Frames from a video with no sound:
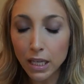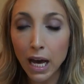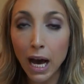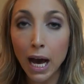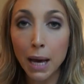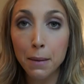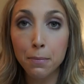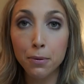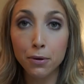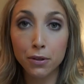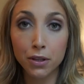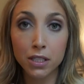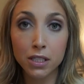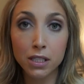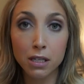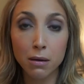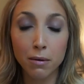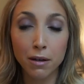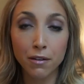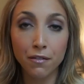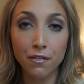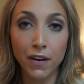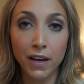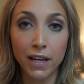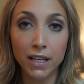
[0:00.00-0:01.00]
I put this on
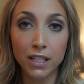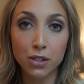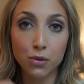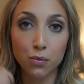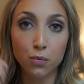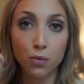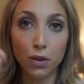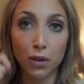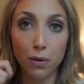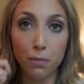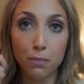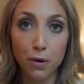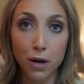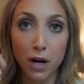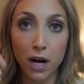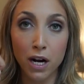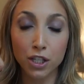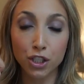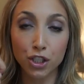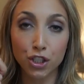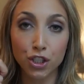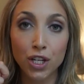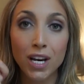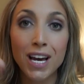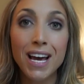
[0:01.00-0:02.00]
my face with a
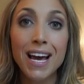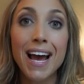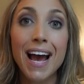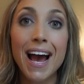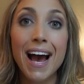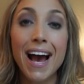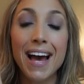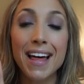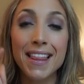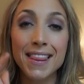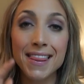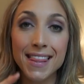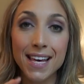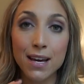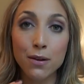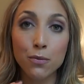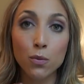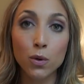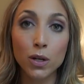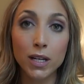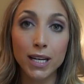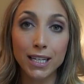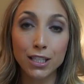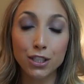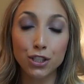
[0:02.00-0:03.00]
brush, and
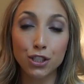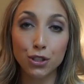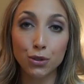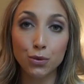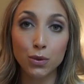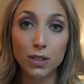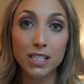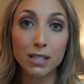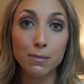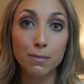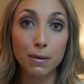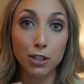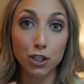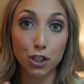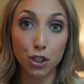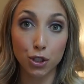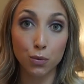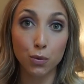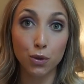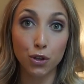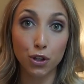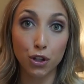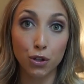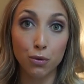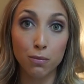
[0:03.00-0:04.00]
then what I do, especially
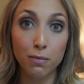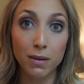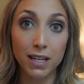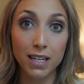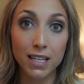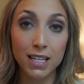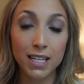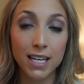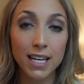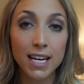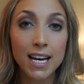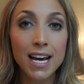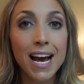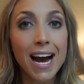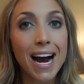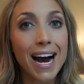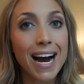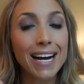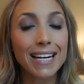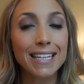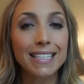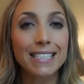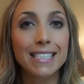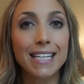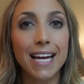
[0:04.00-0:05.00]
with humidity,
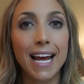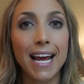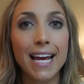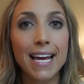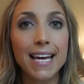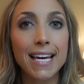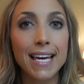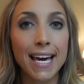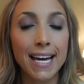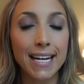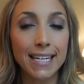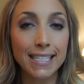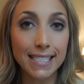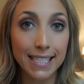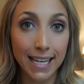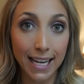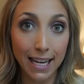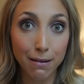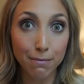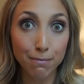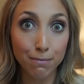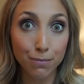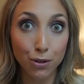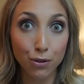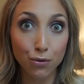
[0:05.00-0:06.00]
I take a
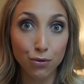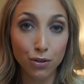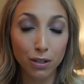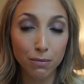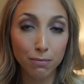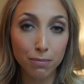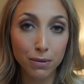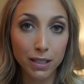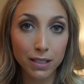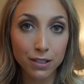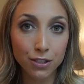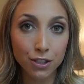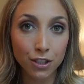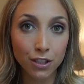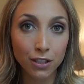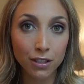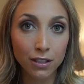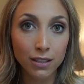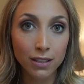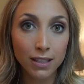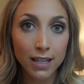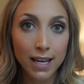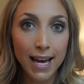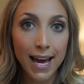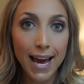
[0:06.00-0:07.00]
damp beauty
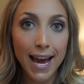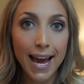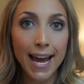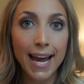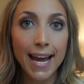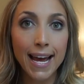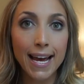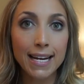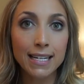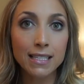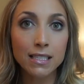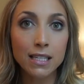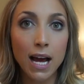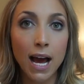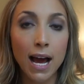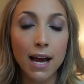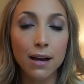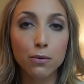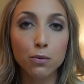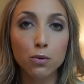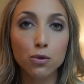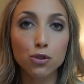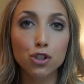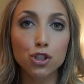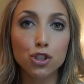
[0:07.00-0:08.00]
blender and
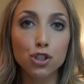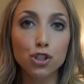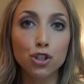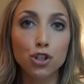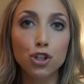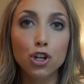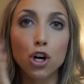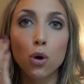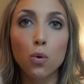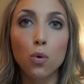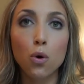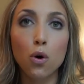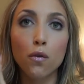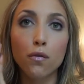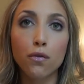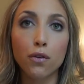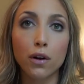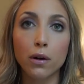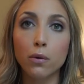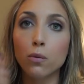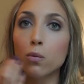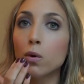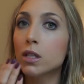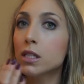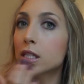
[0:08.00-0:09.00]
I will just go
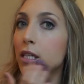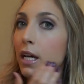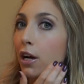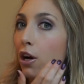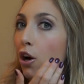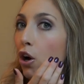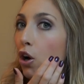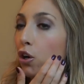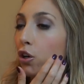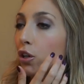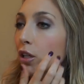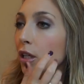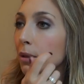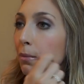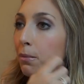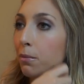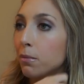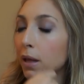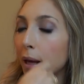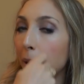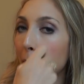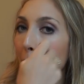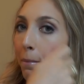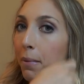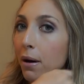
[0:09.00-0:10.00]
over it. Once I already
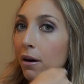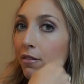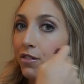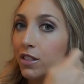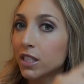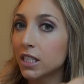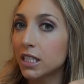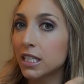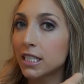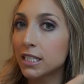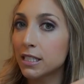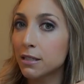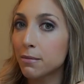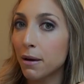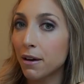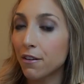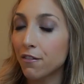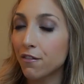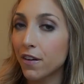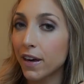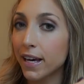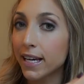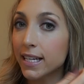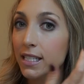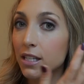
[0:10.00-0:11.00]
like buffed it into my
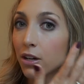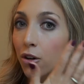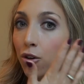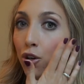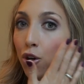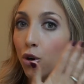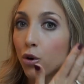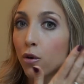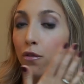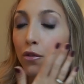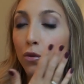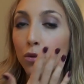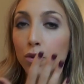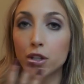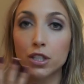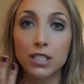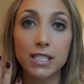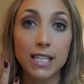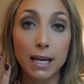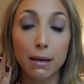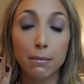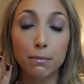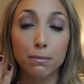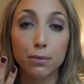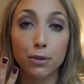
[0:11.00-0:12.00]
face, I'll go over with a
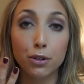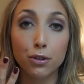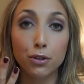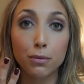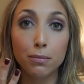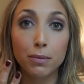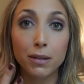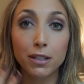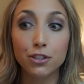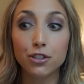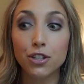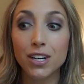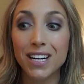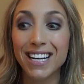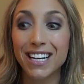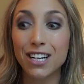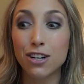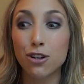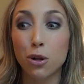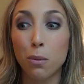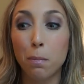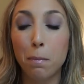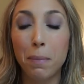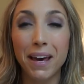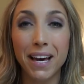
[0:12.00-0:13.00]
damp beauty blender and
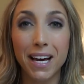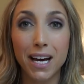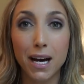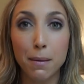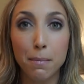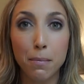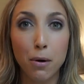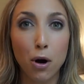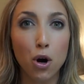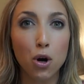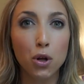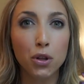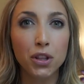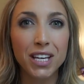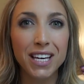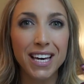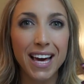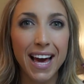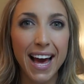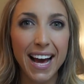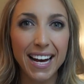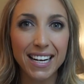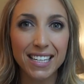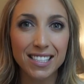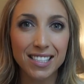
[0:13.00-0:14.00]
it'll pick up all the
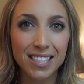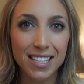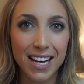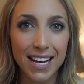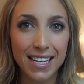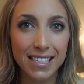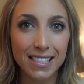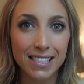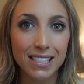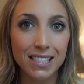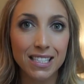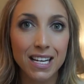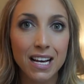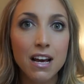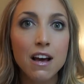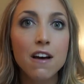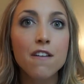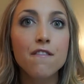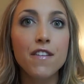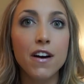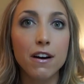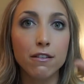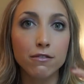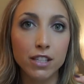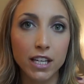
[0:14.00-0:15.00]
excess
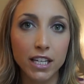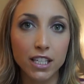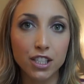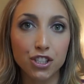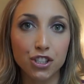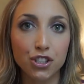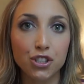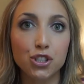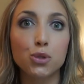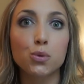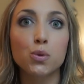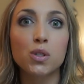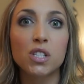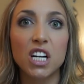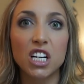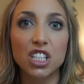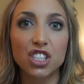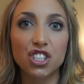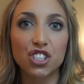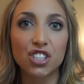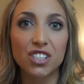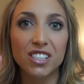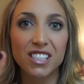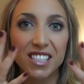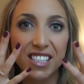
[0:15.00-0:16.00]
foundation, so it's
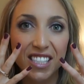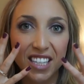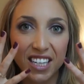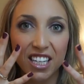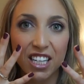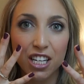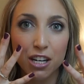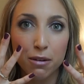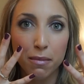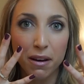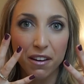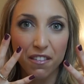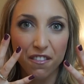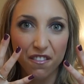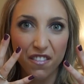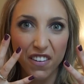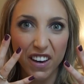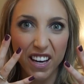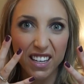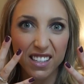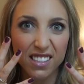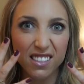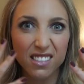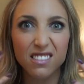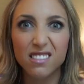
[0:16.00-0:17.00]
not just sitting on my
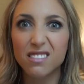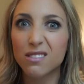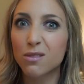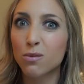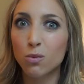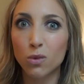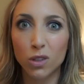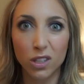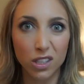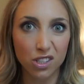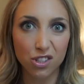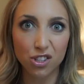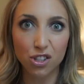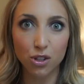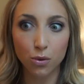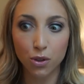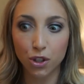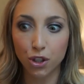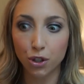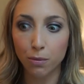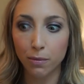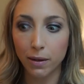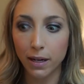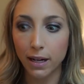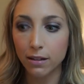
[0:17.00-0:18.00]
face when it's so
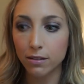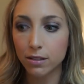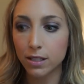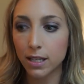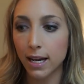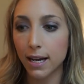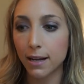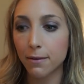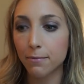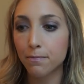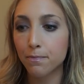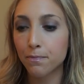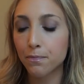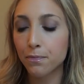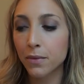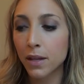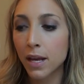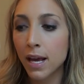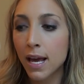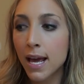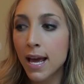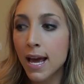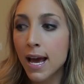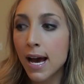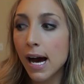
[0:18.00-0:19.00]
humid outside.
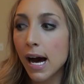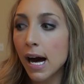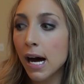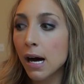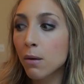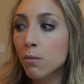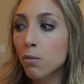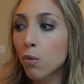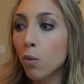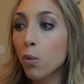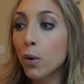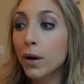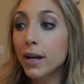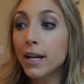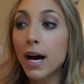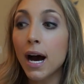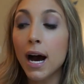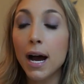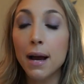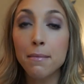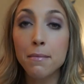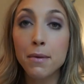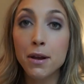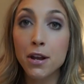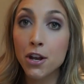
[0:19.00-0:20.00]
When
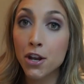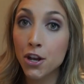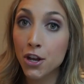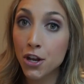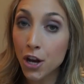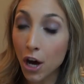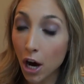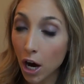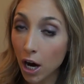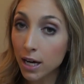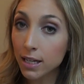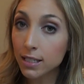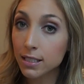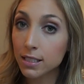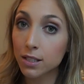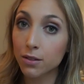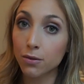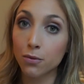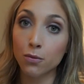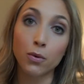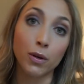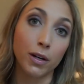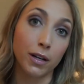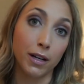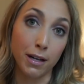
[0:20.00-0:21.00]
I'm not
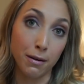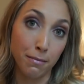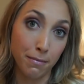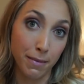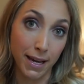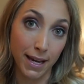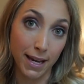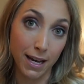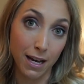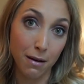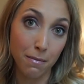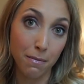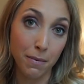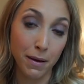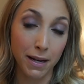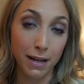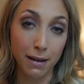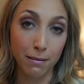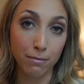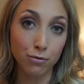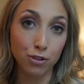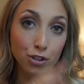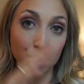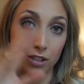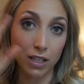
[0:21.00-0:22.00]
wearing makeup and
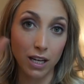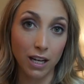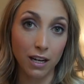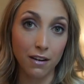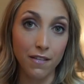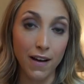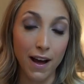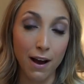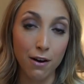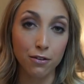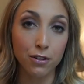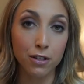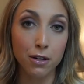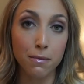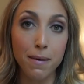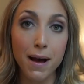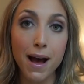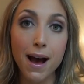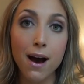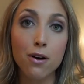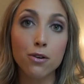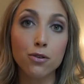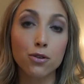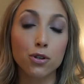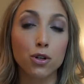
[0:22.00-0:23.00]
I'm just kind of out and
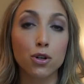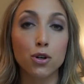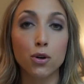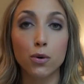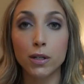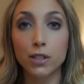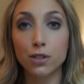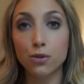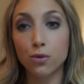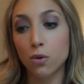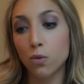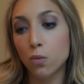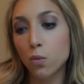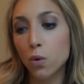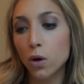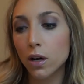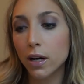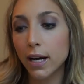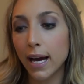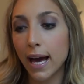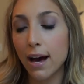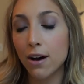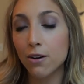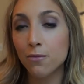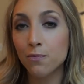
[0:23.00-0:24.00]
about or going to a
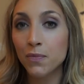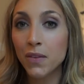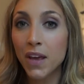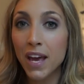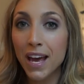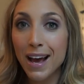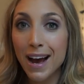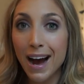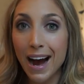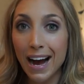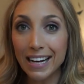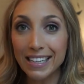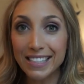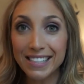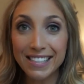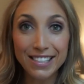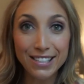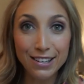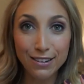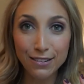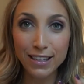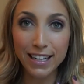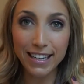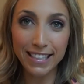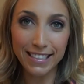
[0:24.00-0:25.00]
workout, I
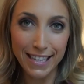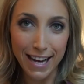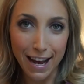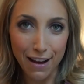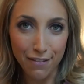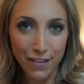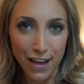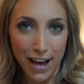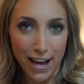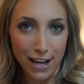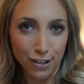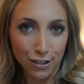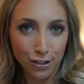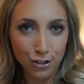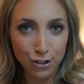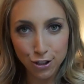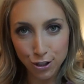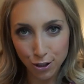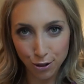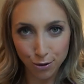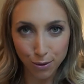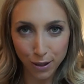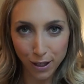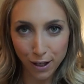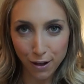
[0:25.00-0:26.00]
still like to have that
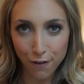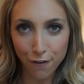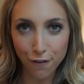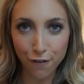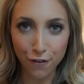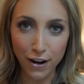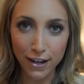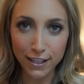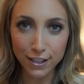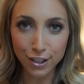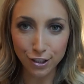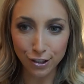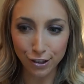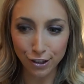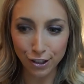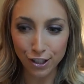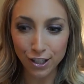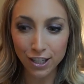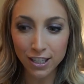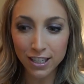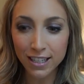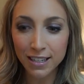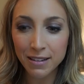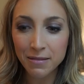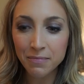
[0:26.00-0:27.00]
dewy, fresh
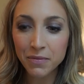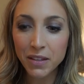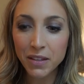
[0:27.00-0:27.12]
look.